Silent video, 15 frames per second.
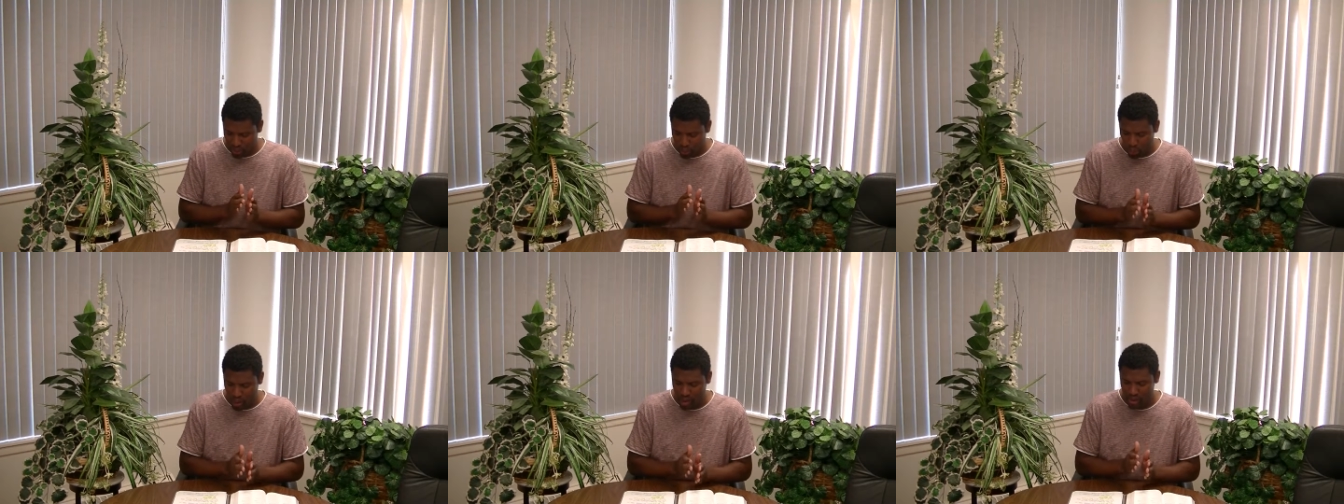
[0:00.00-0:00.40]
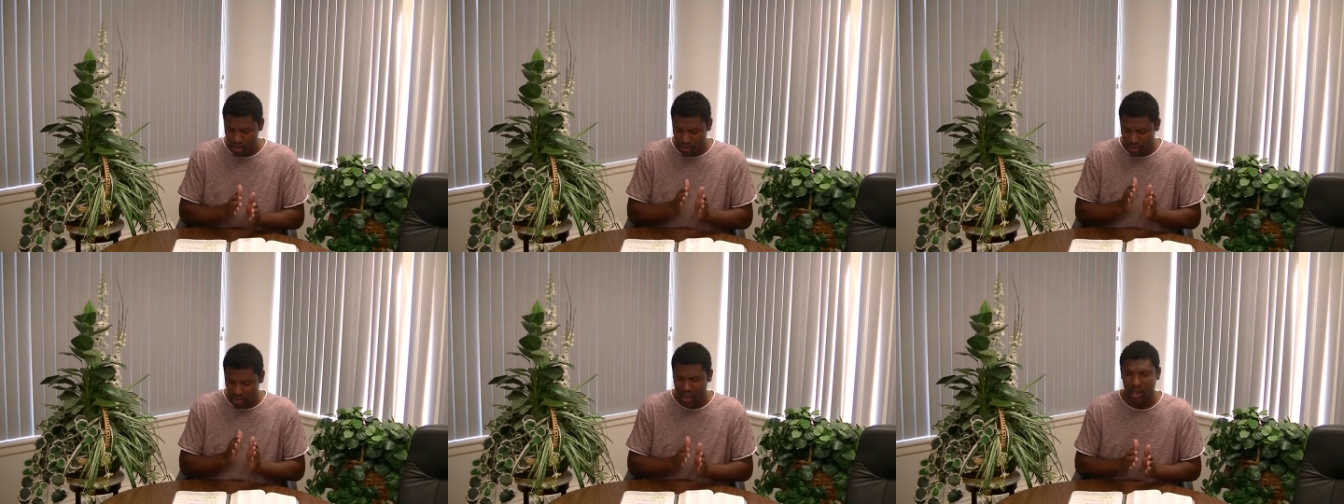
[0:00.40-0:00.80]
will
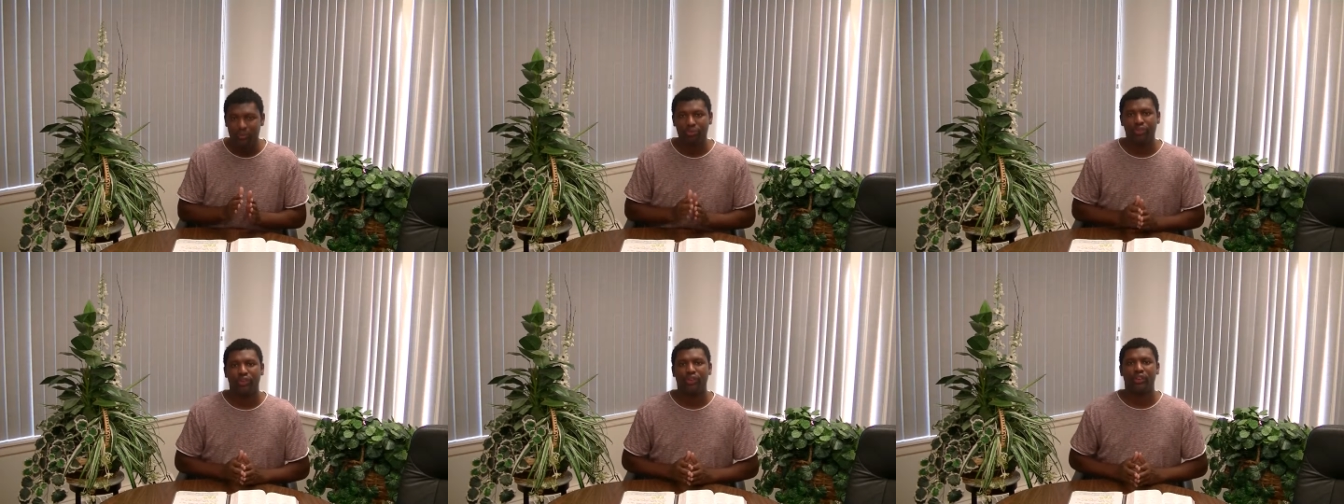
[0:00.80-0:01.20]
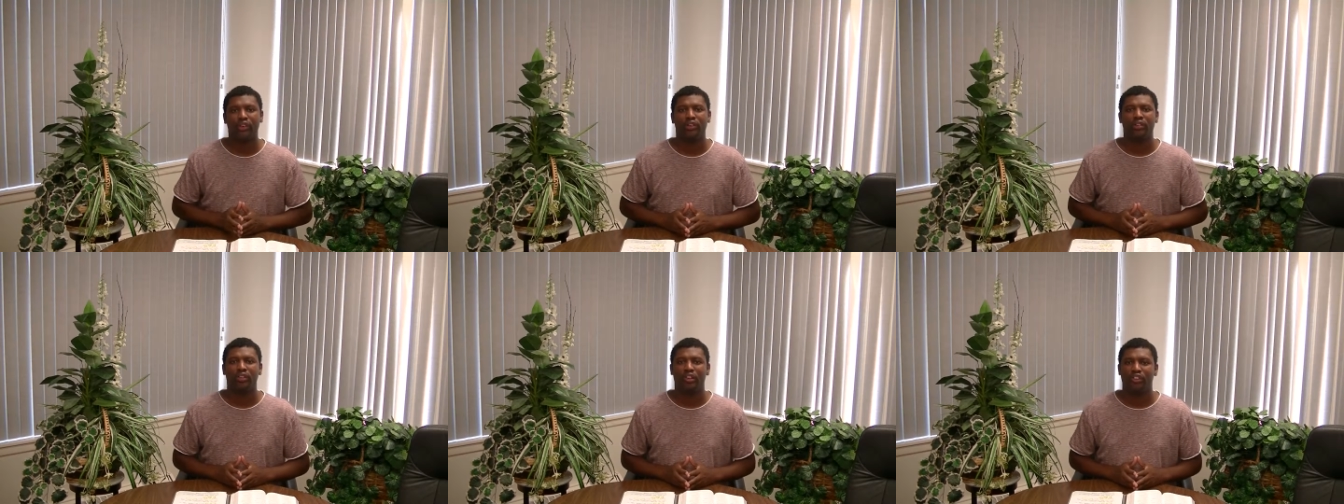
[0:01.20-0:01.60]
come
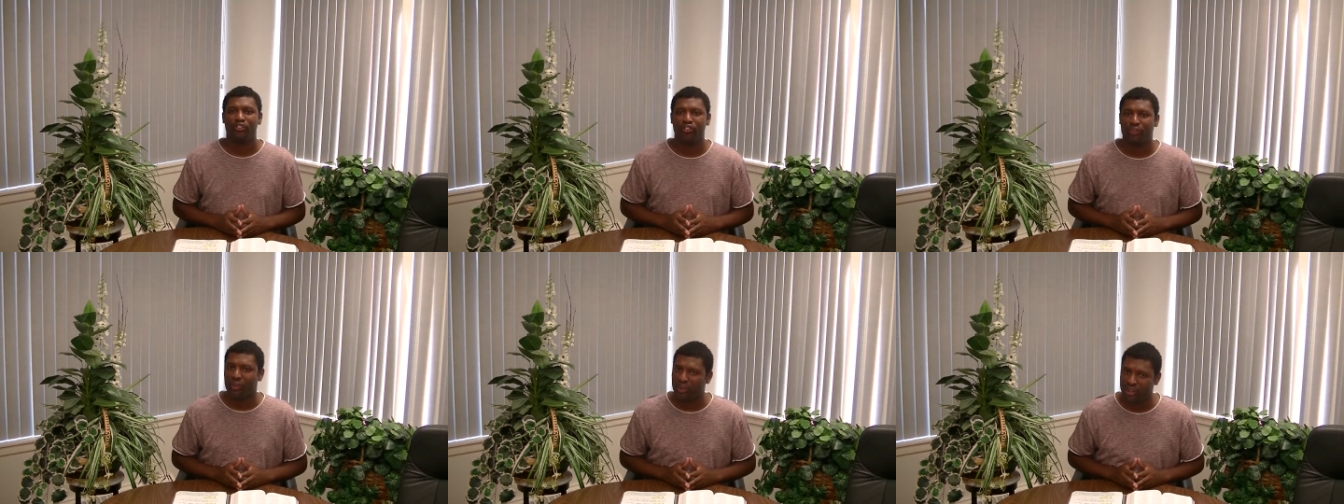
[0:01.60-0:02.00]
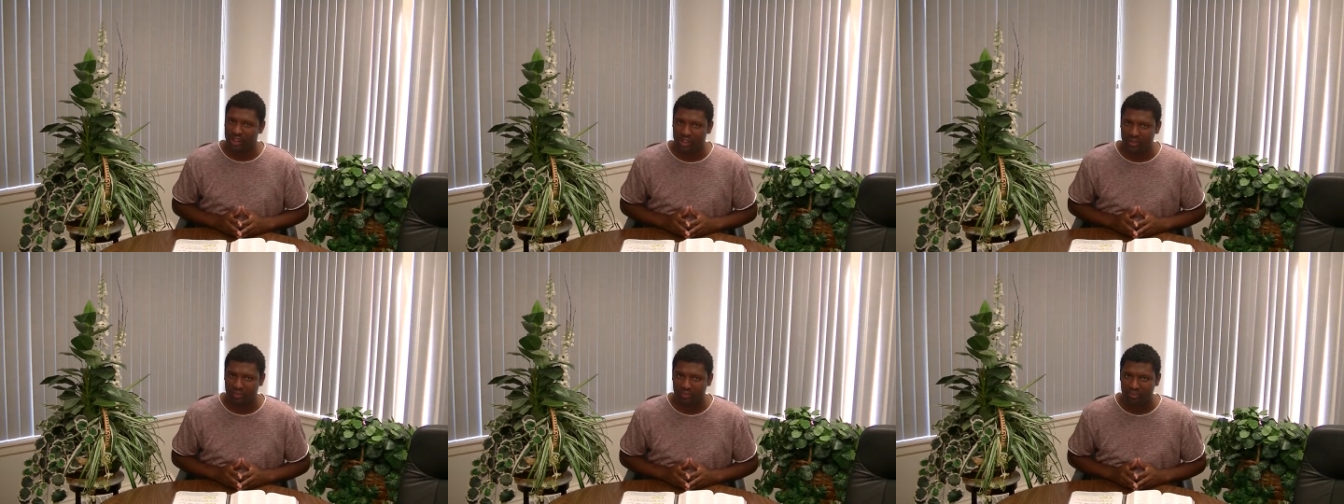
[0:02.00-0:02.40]
through for
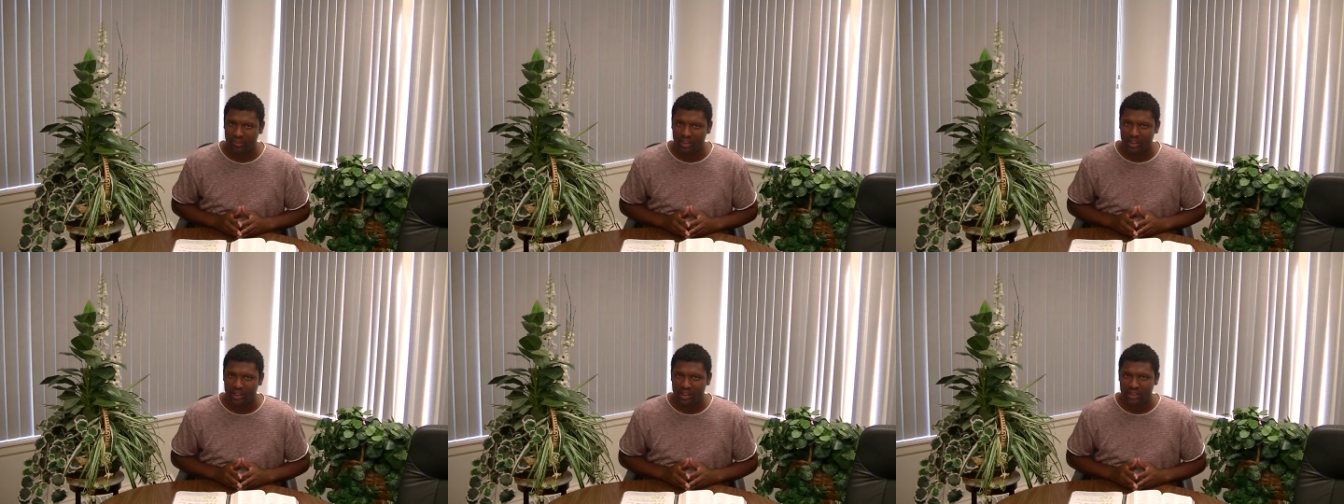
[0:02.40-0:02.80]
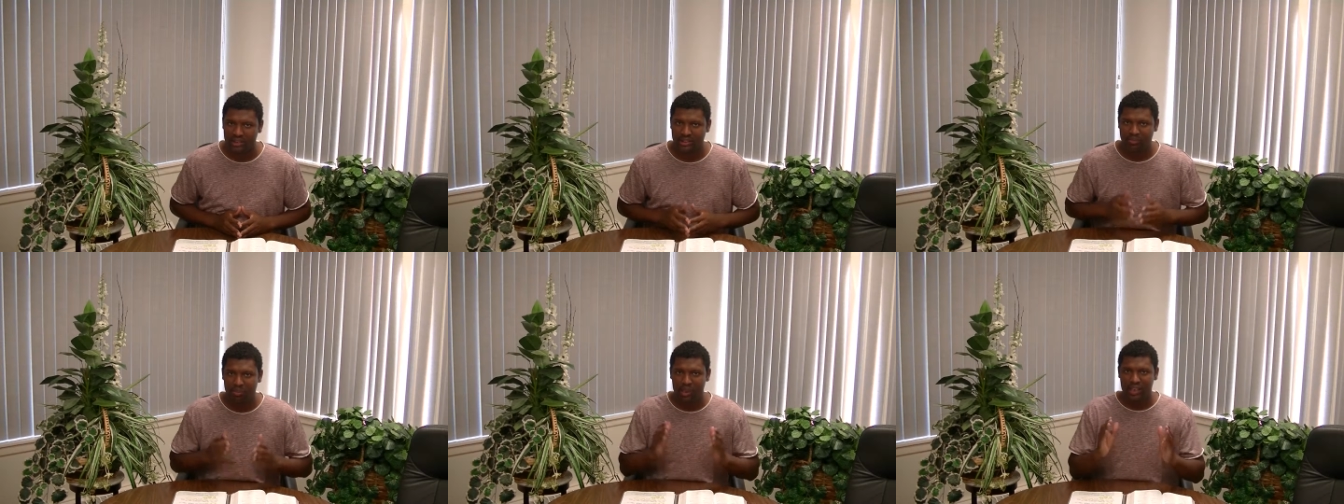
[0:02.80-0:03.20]
you.
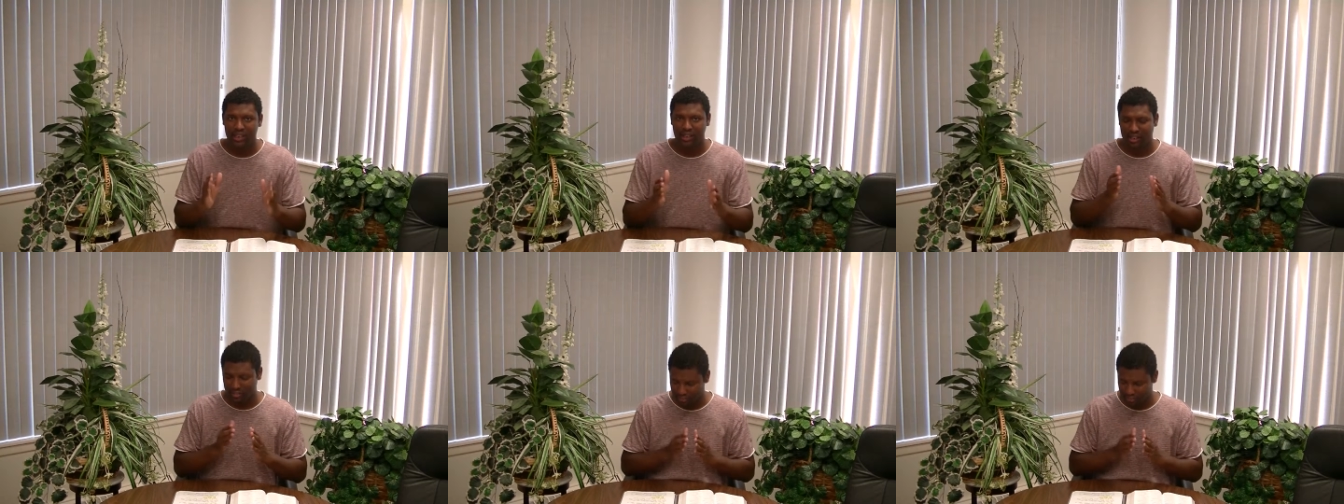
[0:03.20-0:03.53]
Speaking of